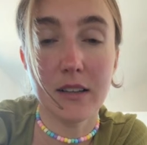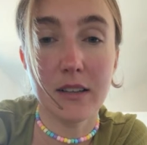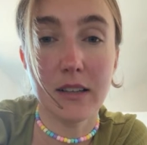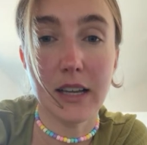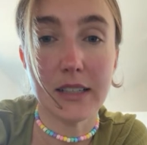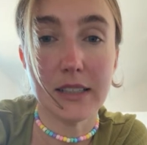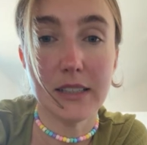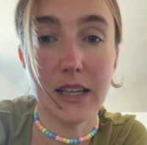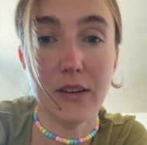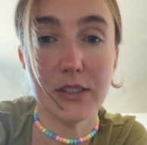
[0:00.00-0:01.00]
liked
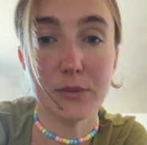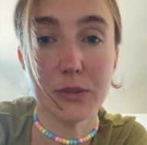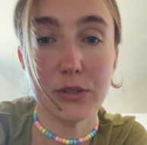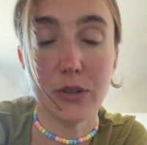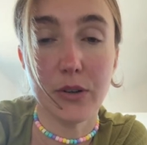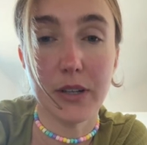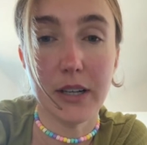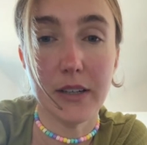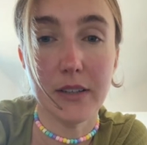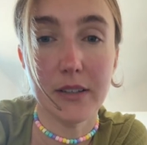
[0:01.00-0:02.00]
India. I always wanted to go there.